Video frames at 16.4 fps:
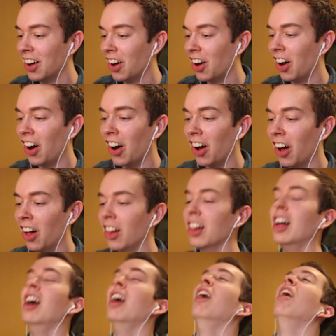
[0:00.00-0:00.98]
Oh,
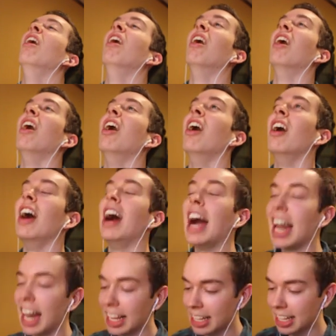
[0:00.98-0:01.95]
Oh,
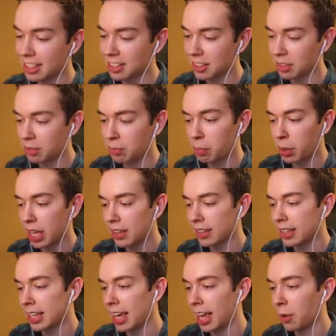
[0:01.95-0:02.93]
and I get to play
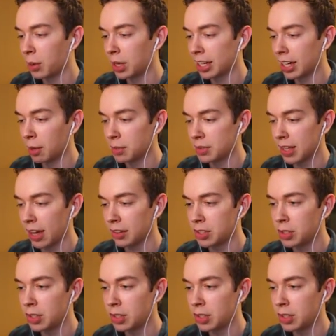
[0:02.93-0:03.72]
the kit when it comes out,